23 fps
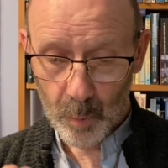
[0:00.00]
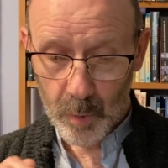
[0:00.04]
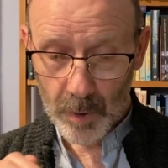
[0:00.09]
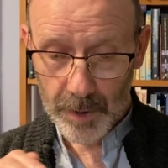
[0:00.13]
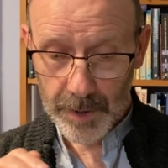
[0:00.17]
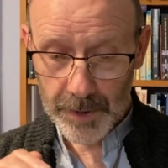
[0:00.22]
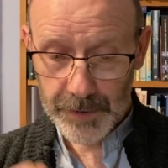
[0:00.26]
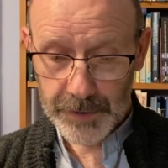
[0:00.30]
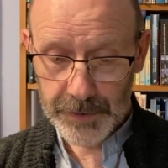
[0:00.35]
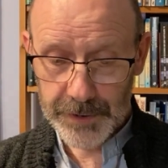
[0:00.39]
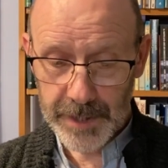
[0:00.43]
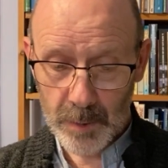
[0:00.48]
what
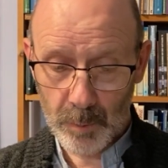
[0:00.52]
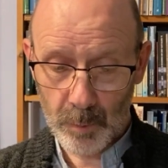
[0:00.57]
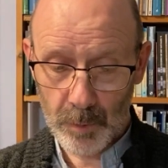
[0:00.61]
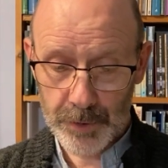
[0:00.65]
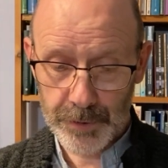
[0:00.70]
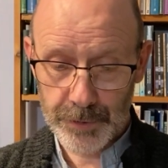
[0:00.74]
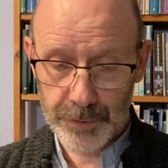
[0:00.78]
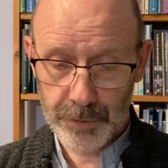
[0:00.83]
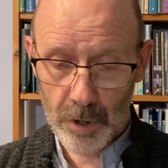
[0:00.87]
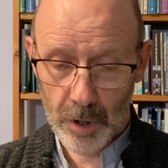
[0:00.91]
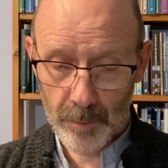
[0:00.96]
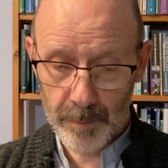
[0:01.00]
is seen was
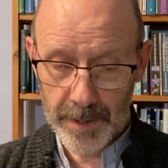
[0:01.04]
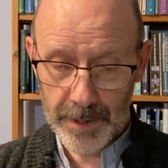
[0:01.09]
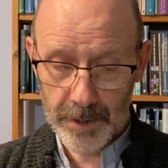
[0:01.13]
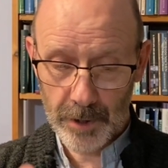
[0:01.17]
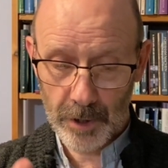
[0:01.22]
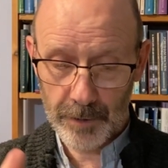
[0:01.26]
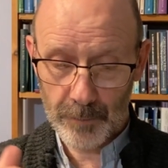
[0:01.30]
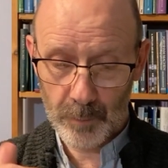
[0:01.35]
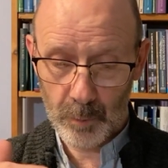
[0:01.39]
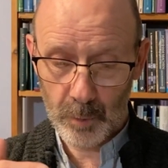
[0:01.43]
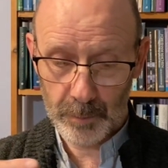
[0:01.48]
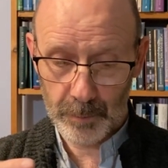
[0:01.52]
not made out
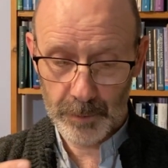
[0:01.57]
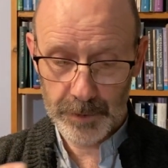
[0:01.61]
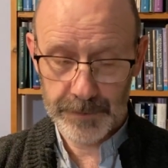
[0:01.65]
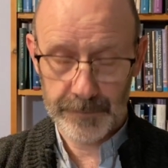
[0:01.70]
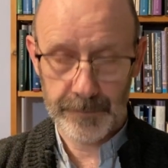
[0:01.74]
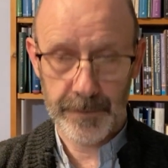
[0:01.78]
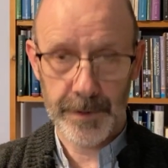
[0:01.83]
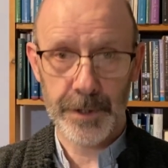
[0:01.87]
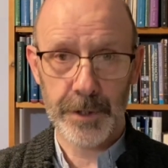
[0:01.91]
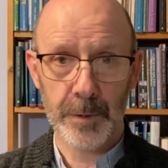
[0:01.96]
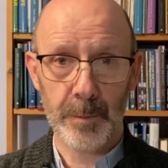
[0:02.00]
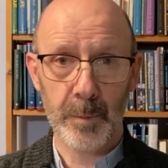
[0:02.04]
of what was
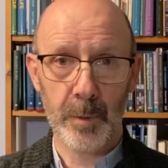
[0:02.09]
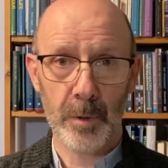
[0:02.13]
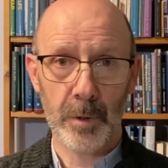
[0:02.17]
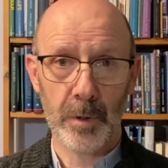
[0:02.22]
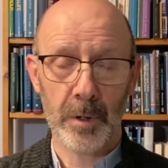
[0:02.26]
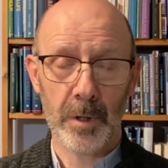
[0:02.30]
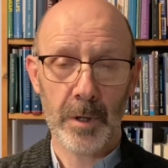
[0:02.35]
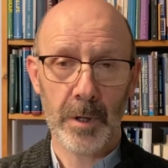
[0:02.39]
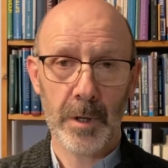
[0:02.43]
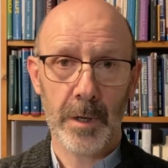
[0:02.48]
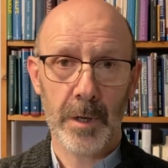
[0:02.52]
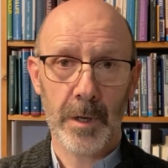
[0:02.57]

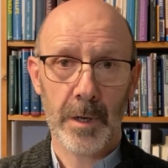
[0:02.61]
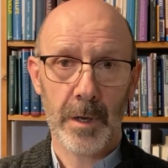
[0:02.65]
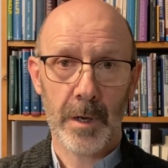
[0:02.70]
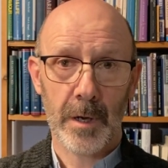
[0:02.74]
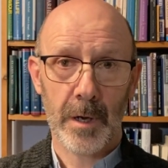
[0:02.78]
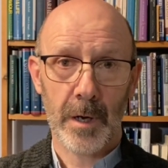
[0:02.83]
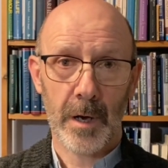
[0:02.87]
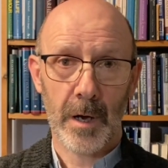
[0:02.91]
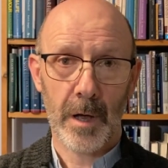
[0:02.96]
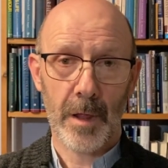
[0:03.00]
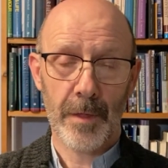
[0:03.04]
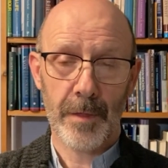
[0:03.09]
visible,
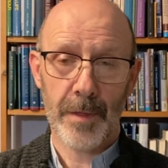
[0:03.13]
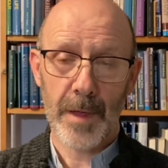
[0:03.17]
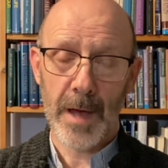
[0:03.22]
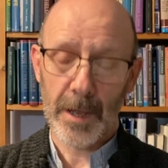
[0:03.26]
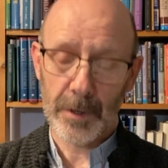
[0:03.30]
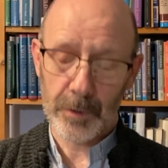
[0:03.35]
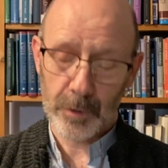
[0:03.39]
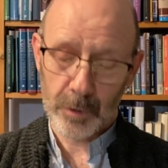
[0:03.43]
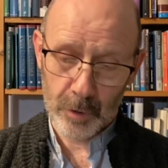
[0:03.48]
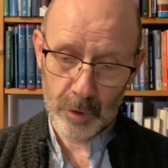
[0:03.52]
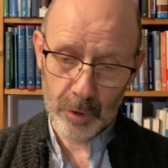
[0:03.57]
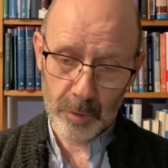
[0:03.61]
uh,
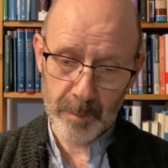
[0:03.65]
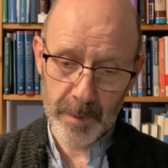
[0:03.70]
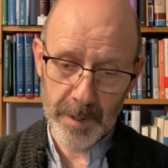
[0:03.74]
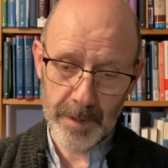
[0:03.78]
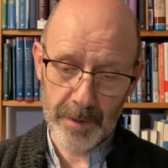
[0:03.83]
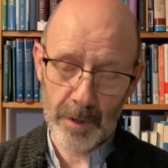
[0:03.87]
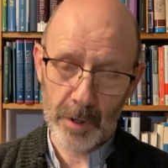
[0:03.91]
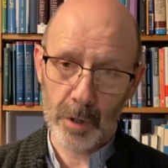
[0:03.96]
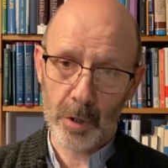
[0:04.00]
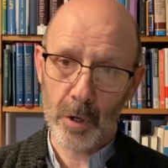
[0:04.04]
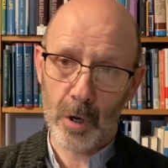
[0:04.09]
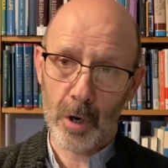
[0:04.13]
that could be
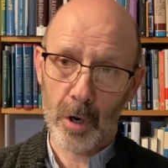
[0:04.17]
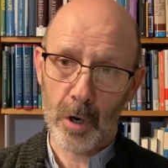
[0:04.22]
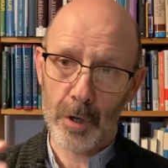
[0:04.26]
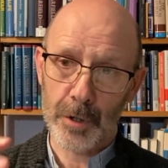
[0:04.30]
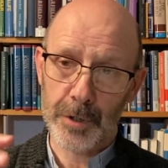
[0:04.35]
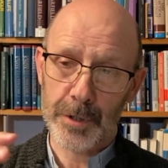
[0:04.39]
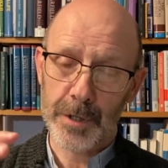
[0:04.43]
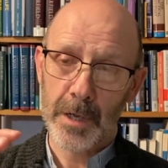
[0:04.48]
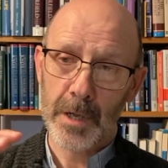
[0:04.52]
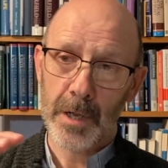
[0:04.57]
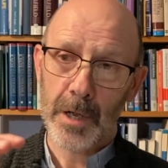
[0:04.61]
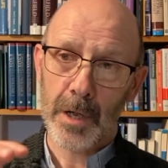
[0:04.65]
that God
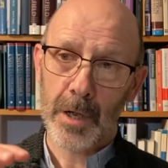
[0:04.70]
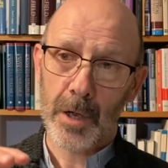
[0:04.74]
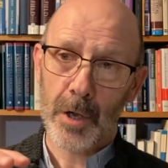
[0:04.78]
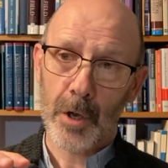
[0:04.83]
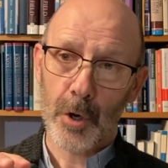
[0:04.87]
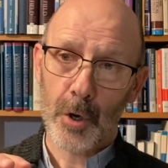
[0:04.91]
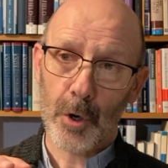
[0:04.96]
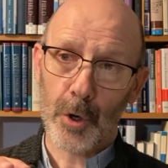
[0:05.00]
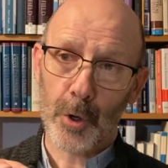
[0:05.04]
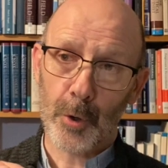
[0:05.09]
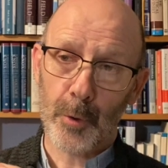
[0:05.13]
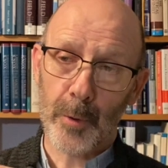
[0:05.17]

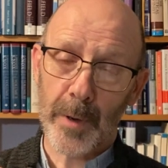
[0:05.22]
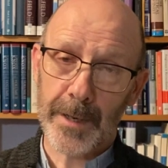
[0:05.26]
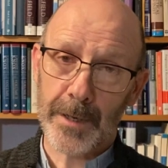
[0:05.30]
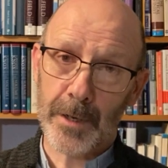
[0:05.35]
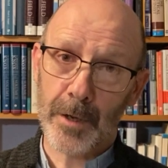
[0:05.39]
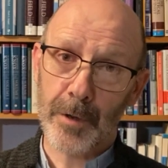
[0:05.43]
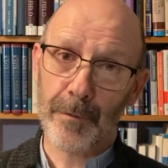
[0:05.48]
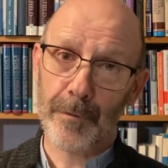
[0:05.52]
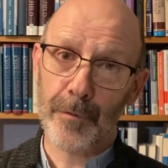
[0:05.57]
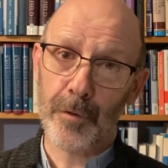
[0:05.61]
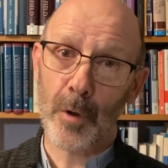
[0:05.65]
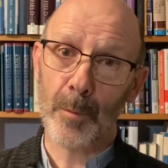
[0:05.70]
created
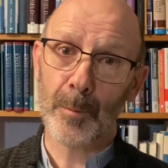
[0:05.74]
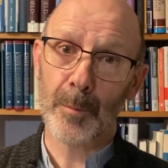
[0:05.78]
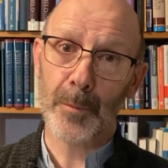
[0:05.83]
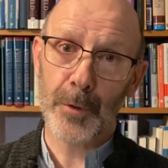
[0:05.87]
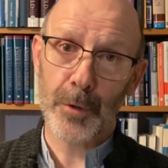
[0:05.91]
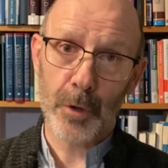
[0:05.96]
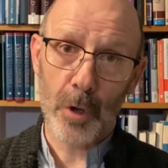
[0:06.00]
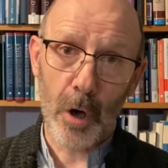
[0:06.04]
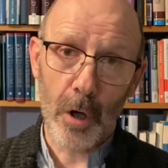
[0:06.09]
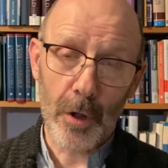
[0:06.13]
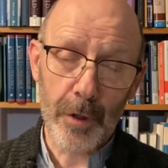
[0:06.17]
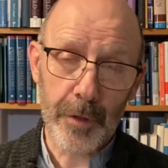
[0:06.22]
from
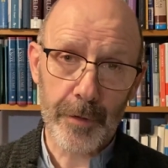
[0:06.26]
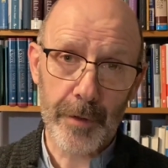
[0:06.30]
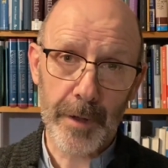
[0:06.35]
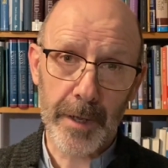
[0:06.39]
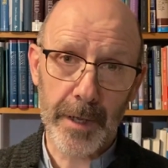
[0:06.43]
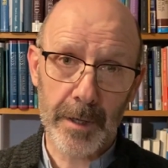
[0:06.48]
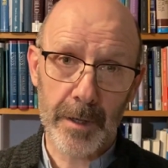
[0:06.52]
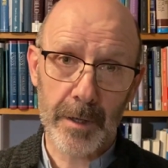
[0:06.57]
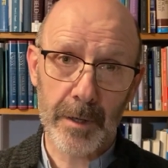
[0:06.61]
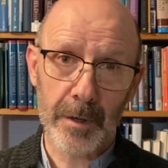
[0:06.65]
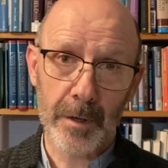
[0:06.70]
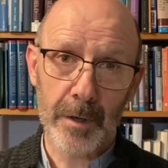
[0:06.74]

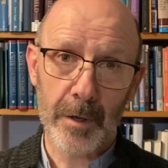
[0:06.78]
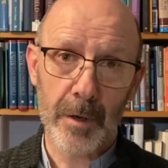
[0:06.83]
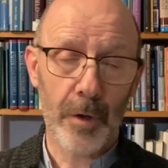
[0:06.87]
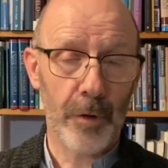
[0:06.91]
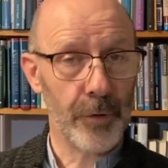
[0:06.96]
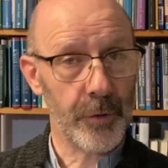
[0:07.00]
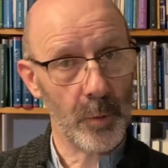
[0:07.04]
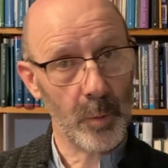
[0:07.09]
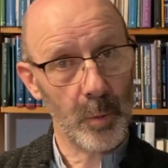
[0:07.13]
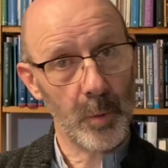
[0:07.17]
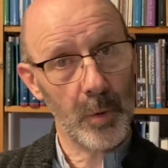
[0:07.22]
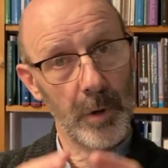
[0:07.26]
nothing
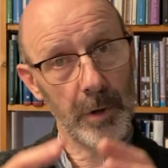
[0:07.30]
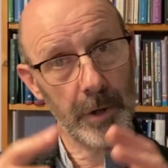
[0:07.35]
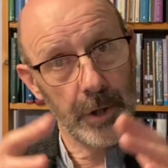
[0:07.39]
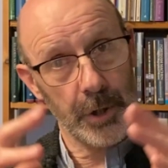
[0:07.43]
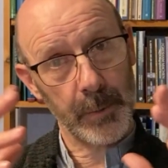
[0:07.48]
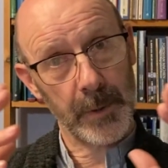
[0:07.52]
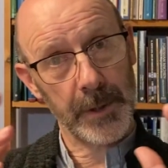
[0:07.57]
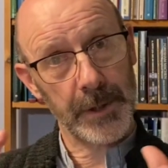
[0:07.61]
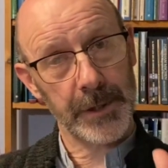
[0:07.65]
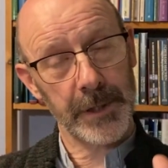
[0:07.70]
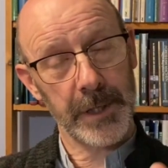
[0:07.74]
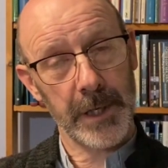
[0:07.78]
the world as
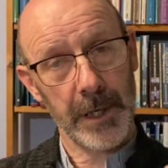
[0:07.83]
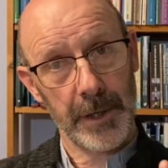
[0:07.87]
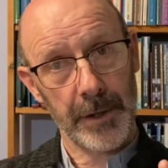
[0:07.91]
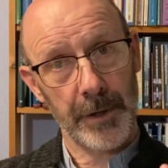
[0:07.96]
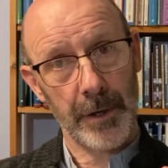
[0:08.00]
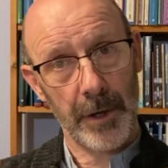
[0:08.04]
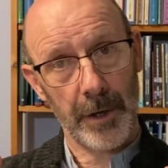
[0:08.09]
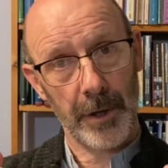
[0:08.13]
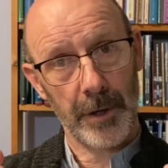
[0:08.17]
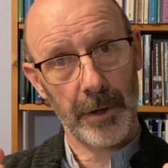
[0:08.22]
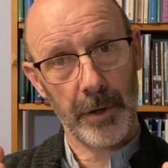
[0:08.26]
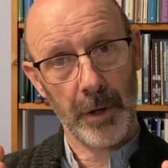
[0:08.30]
we see it
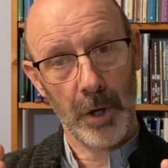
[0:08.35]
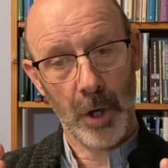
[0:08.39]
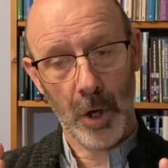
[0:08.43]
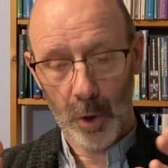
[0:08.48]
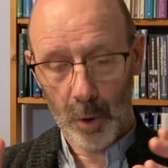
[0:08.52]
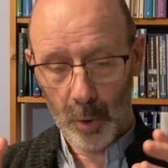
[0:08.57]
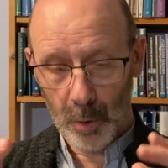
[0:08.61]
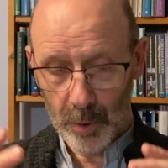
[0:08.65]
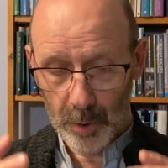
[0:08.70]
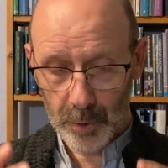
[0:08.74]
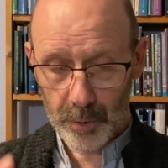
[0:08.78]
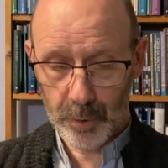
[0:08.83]
now,
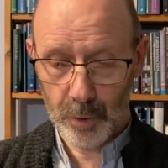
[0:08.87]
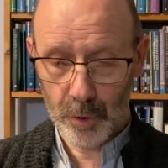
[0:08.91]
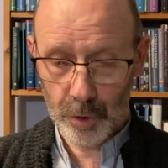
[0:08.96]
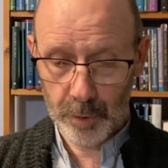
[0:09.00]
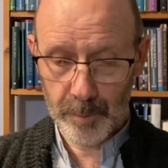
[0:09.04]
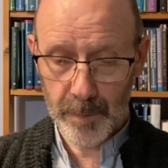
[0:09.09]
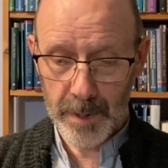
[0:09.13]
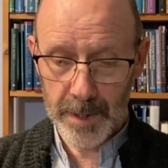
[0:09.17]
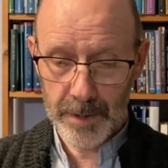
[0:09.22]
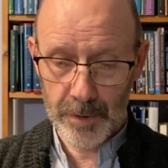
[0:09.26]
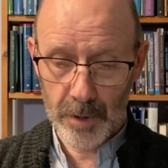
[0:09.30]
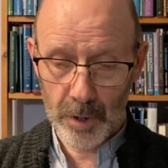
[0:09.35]
or it could
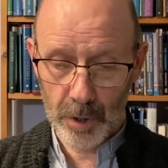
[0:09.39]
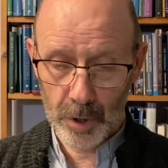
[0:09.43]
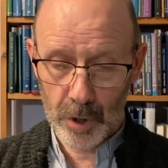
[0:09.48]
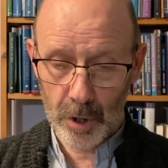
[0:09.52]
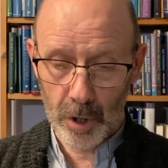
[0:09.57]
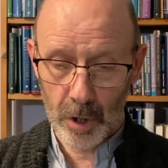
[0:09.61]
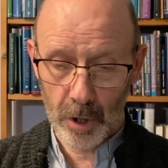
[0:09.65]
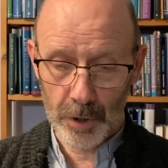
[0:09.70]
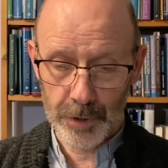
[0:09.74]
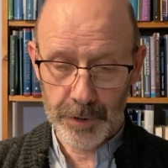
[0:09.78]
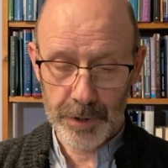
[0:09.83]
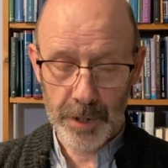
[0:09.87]
mean that
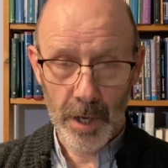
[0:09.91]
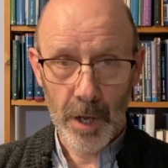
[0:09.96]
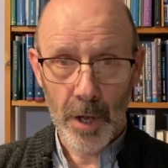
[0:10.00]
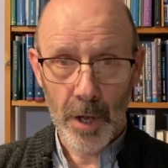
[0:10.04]
God